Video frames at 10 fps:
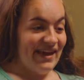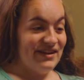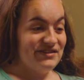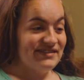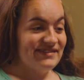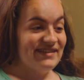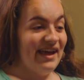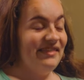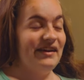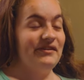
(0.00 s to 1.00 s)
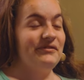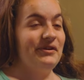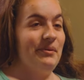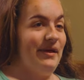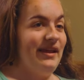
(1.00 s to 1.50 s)
I just sat there
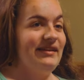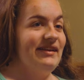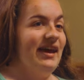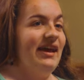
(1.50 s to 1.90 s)
for a minute